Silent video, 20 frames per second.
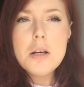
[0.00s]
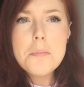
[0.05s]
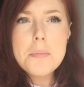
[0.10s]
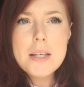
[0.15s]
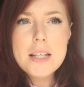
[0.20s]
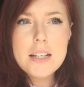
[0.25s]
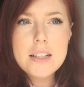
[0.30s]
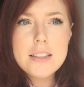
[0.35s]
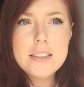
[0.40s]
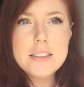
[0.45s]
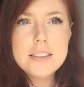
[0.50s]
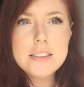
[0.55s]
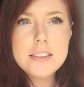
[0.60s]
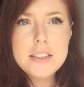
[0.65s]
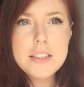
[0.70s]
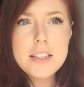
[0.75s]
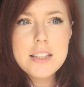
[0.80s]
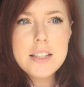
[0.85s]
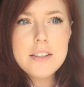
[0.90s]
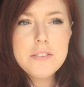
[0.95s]
Because
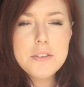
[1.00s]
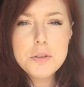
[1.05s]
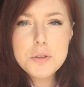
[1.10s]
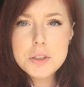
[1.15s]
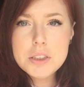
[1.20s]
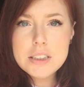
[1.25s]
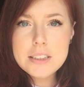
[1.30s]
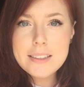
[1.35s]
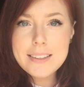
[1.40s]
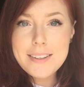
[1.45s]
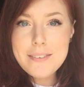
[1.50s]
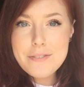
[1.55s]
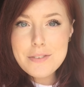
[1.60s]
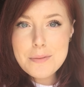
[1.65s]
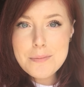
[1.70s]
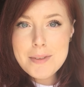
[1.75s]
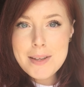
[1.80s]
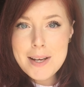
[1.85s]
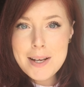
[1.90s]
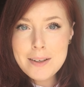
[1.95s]
if you just leave
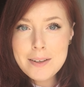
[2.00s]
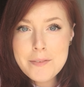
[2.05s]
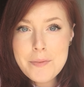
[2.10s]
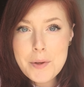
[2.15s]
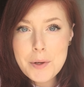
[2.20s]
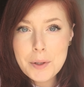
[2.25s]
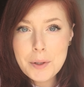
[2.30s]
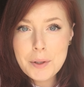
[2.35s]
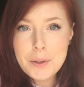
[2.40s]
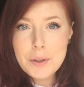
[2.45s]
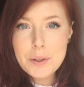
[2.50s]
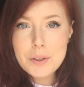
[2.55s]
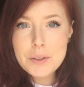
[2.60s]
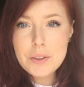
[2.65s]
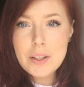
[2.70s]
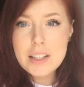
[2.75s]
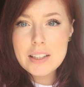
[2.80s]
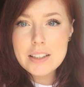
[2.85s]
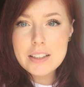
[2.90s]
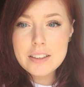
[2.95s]
them there and they're
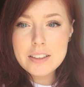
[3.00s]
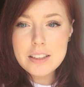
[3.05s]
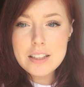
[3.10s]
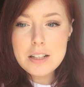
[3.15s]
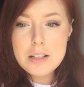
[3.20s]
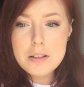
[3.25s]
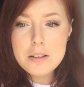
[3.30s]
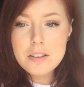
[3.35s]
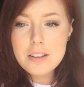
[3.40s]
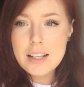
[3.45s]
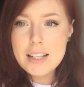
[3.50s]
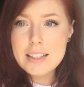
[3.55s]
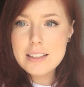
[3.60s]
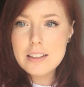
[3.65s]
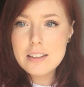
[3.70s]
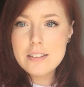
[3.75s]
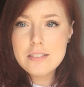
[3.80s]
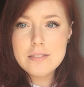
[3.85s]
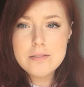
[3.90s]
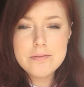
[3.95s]
hurt, like, they're gonna, like,